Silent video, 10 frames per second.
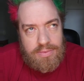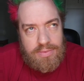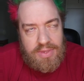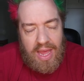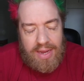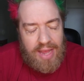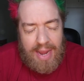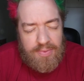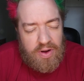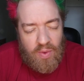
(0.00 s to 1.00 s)
not
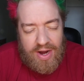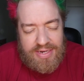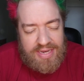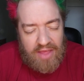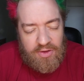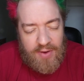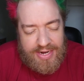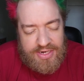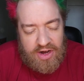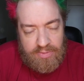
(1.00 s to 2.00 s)
hyper aware is not the
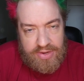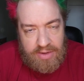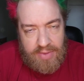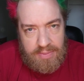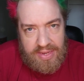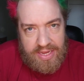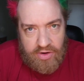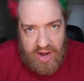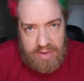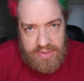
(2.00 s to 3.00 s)
right term, but it made me
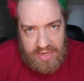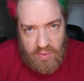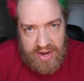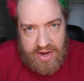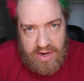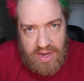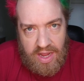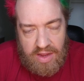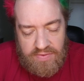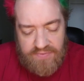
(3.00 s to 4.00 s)
incredibly aware
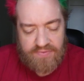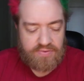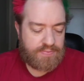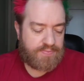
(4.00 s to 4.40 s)
of